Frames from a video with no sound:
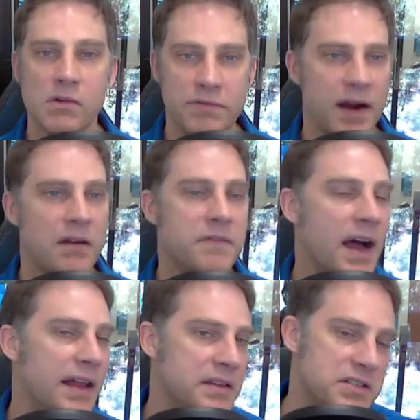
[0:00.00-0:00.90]
who
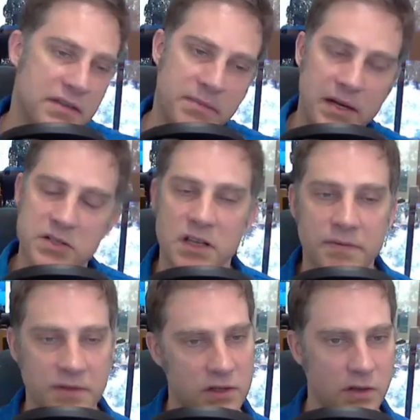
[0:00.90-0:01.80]
verify it, and they just have better
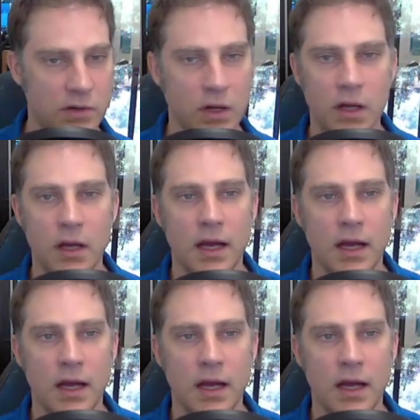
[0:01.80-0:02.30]
stuff to do.